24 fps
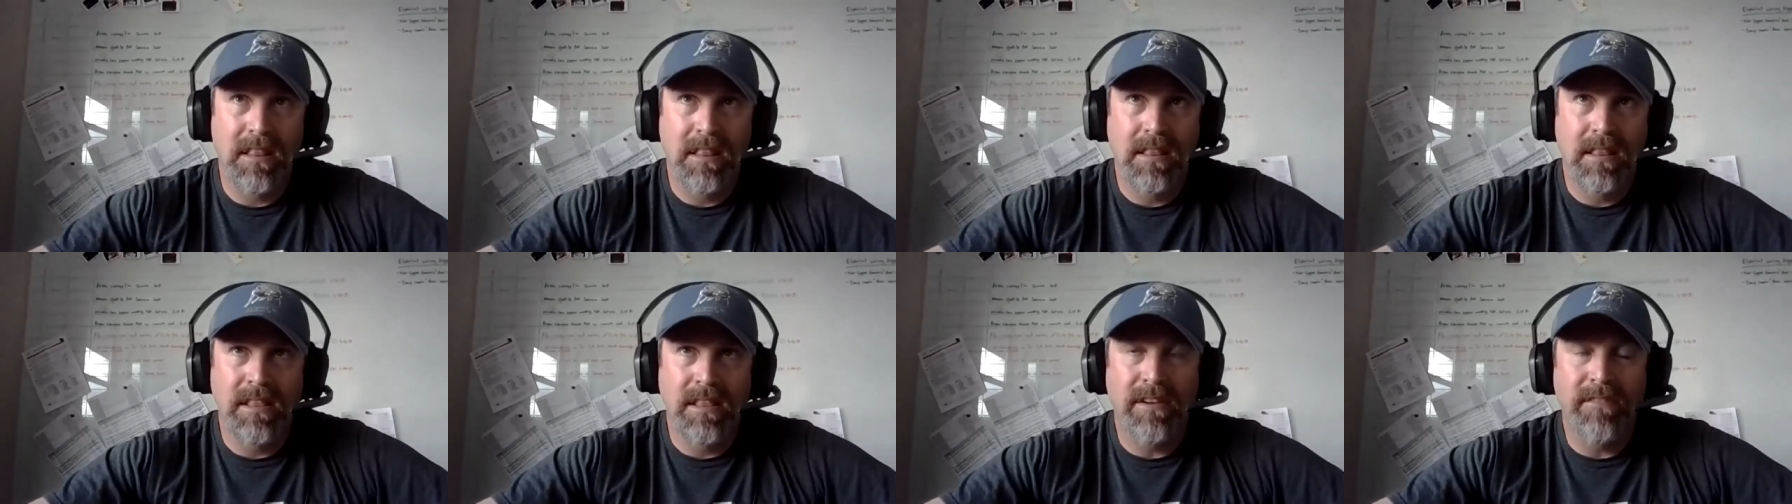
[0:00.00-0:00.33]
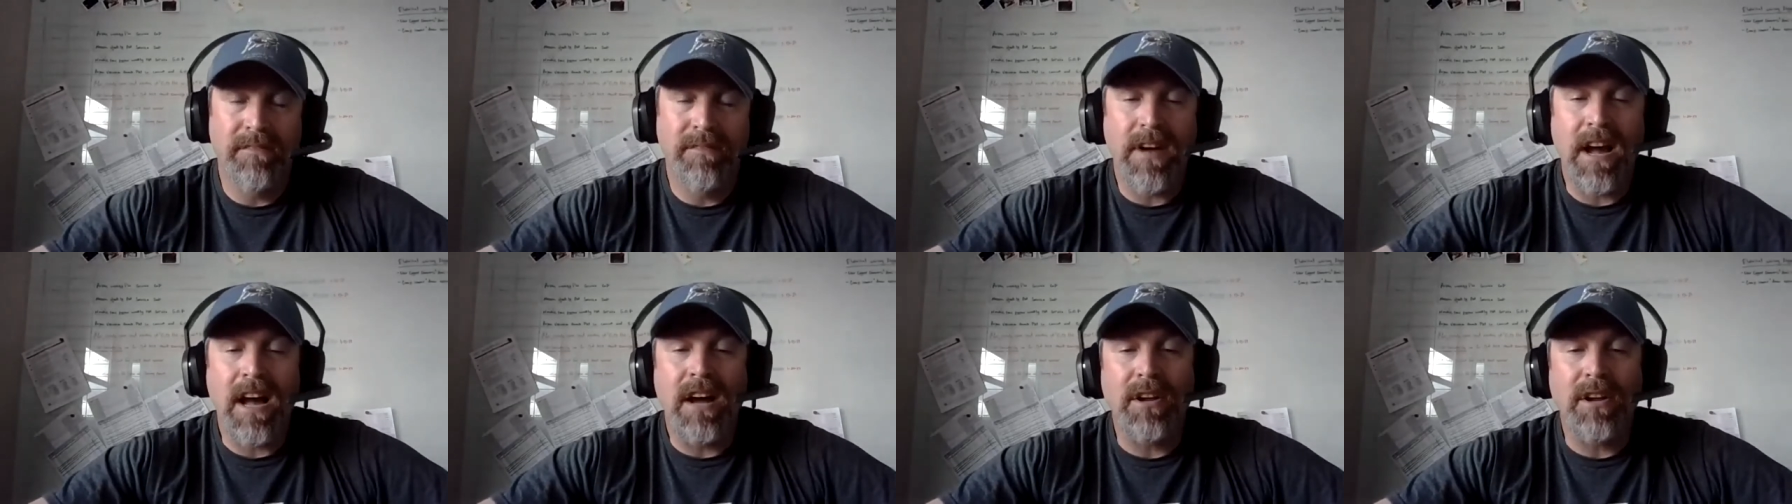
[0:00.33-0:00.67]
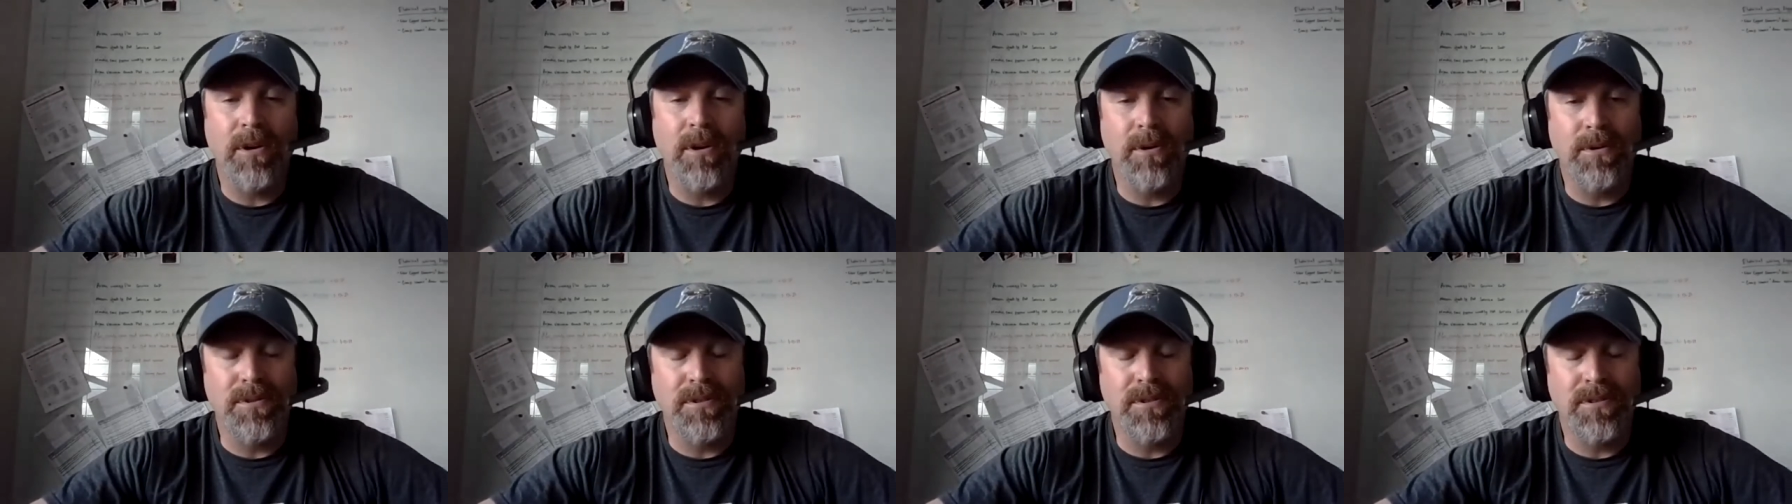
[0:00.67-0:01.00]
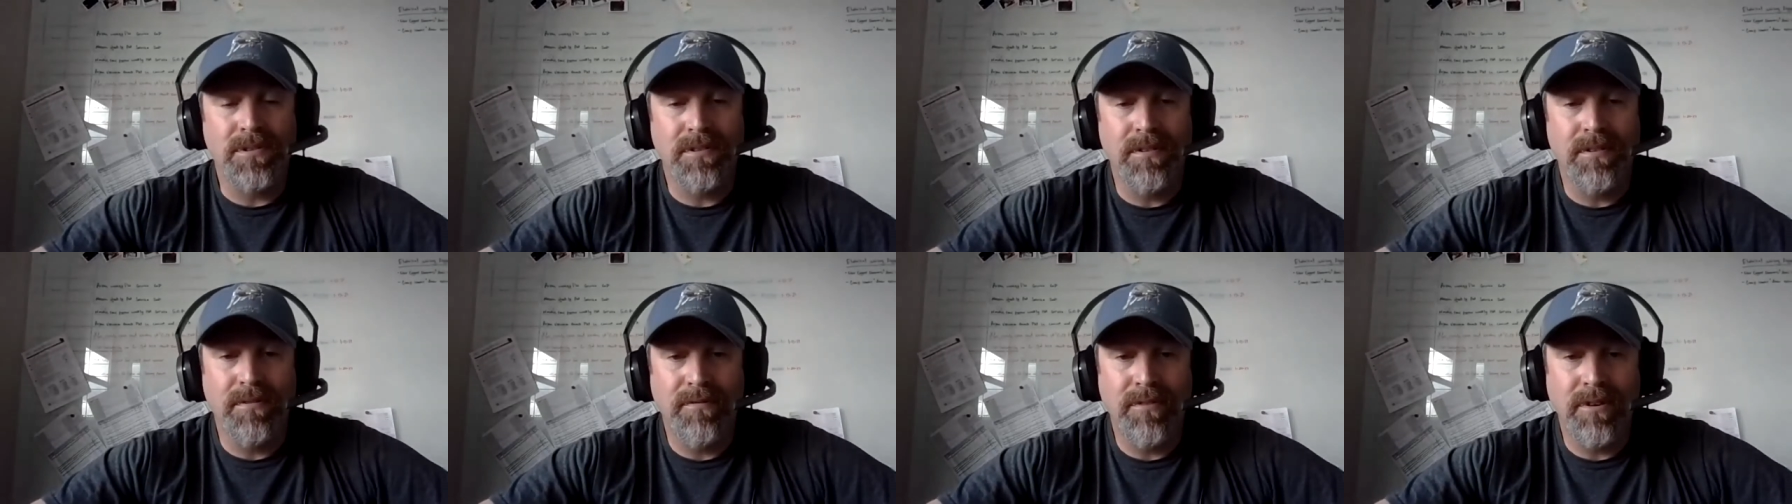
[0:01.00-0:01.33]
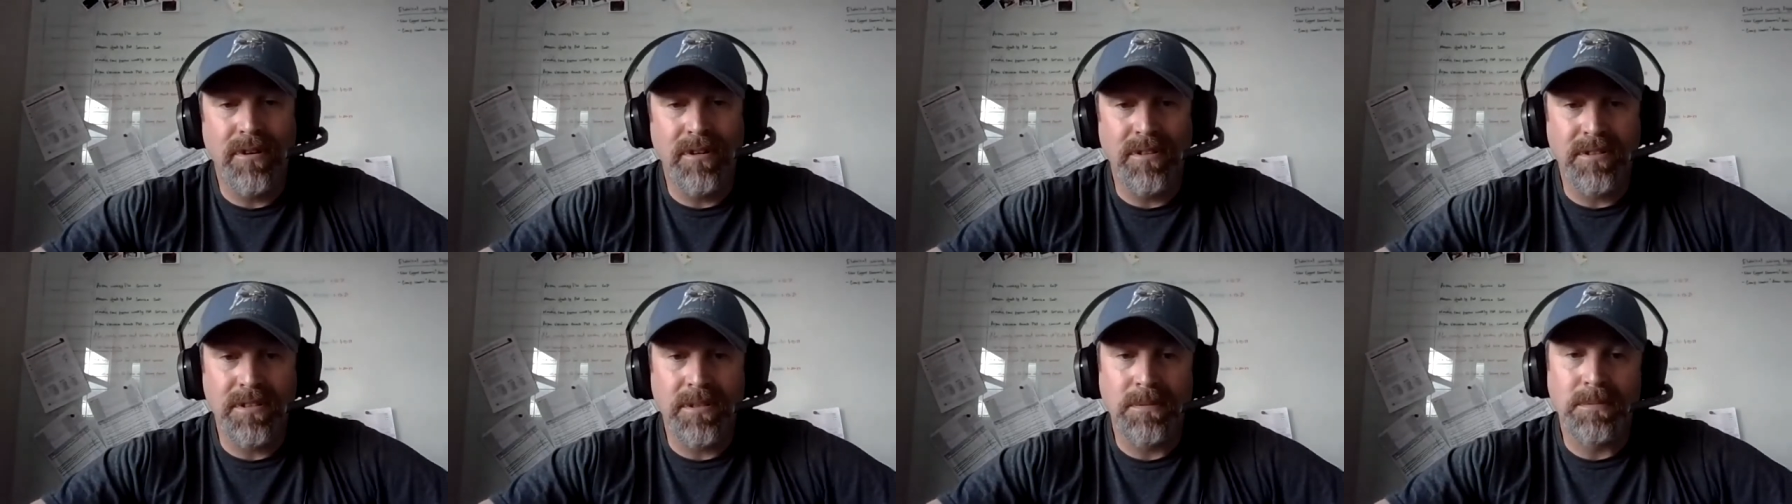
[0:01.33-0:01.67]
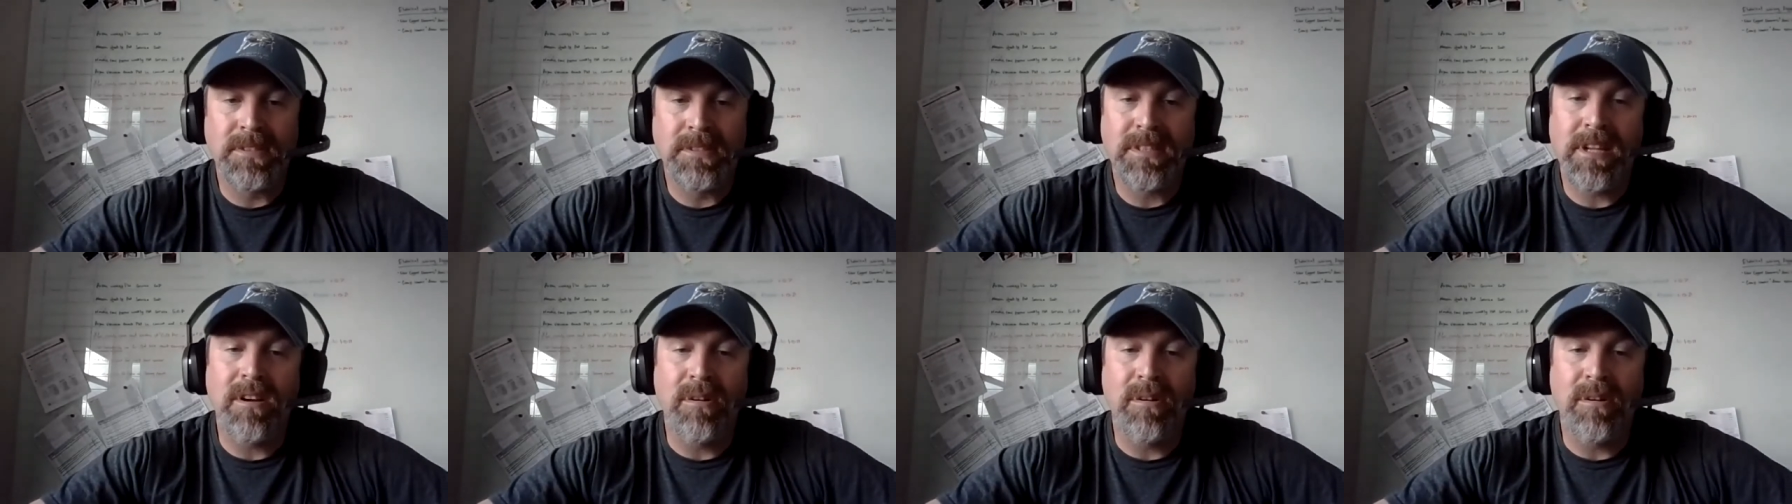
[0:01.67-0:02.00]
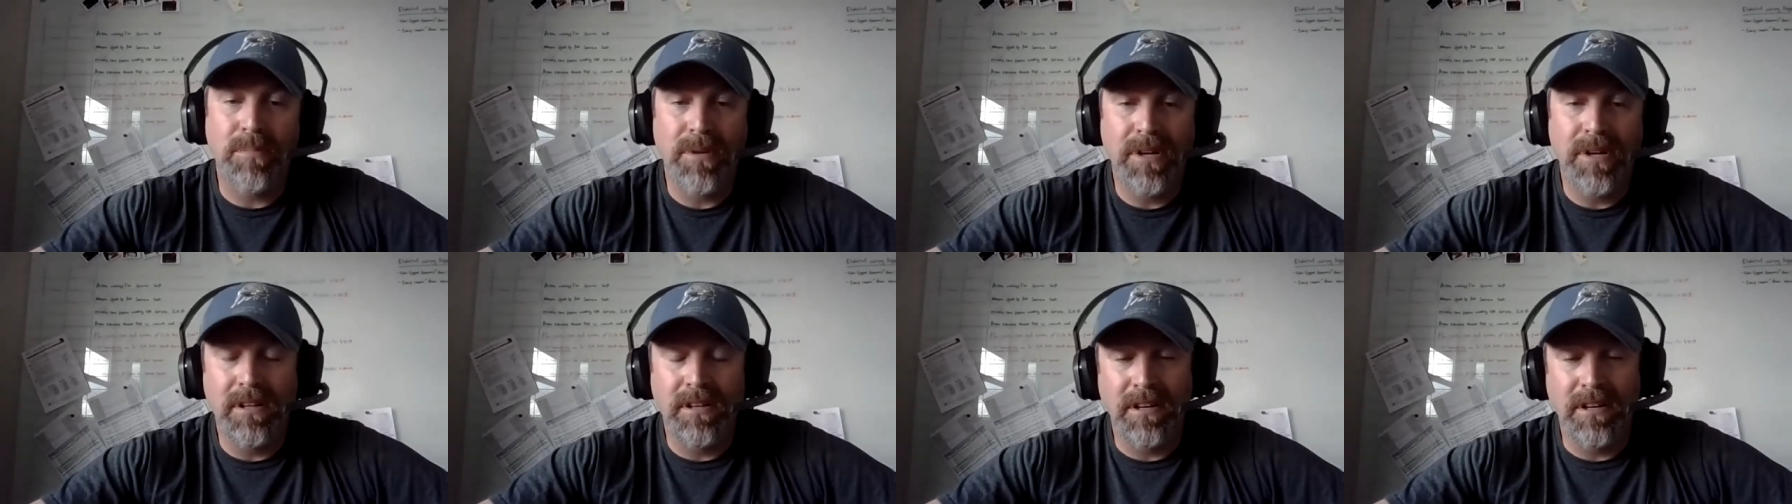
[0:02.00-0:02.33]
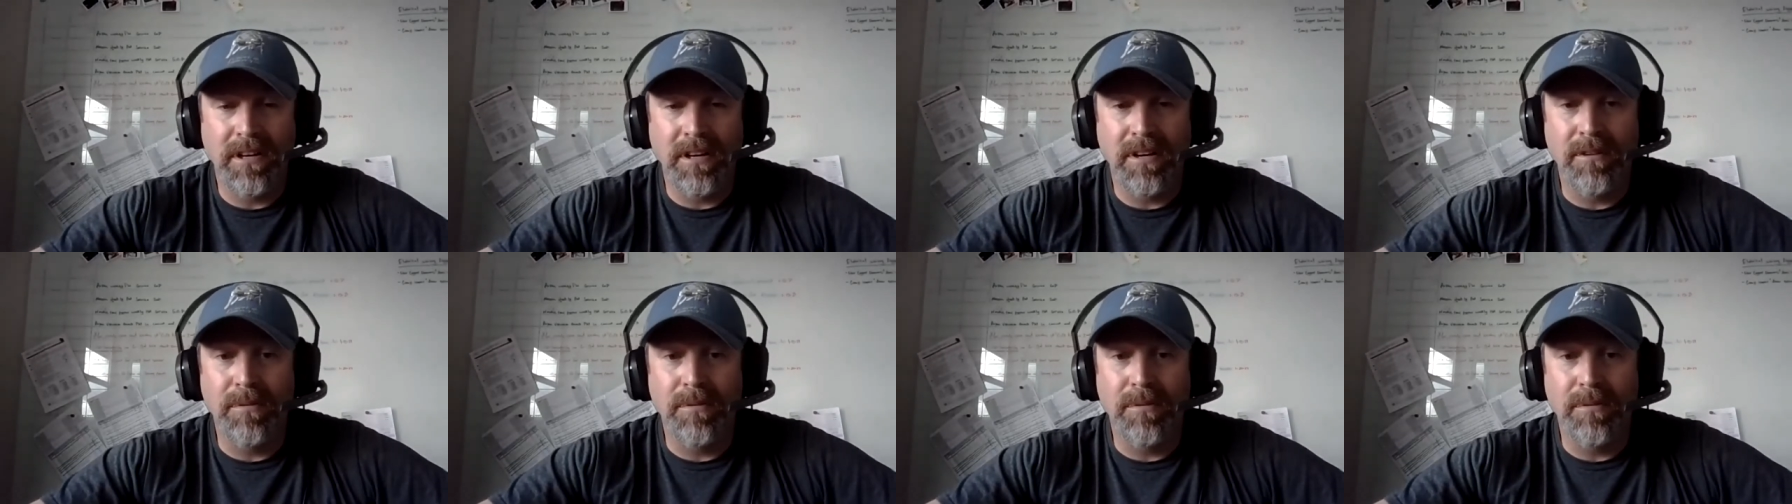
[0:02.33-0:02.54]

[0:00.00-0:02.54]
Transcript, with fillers: their values for sustainability